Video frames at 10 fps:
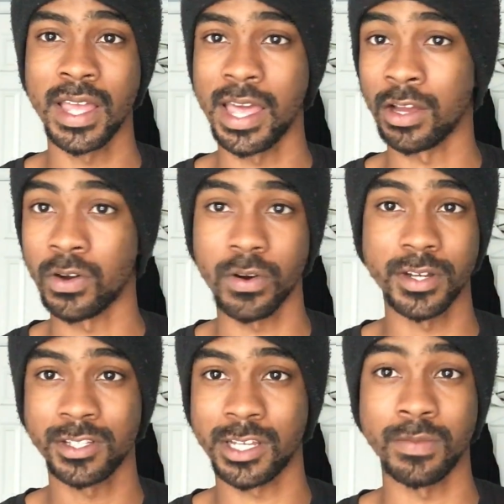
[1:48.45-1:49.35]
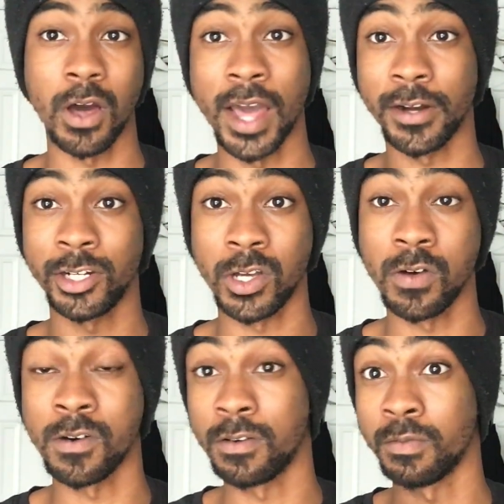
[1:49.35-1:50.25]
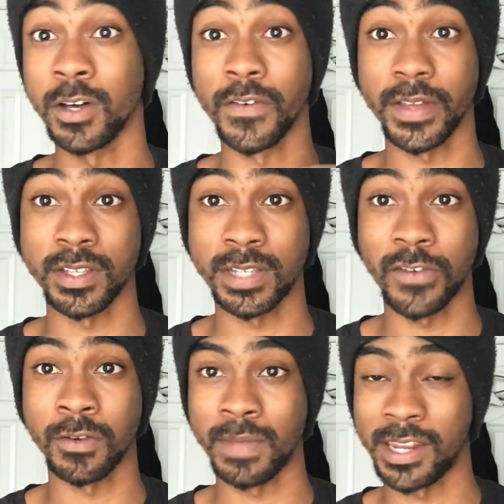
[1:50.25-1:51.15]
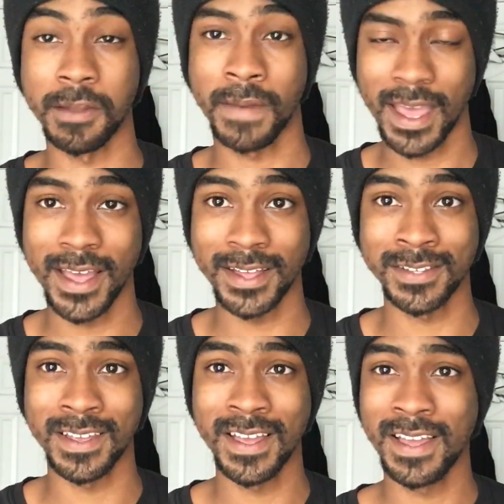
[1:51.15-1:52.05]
of course, some other Toho movies that were made in the past,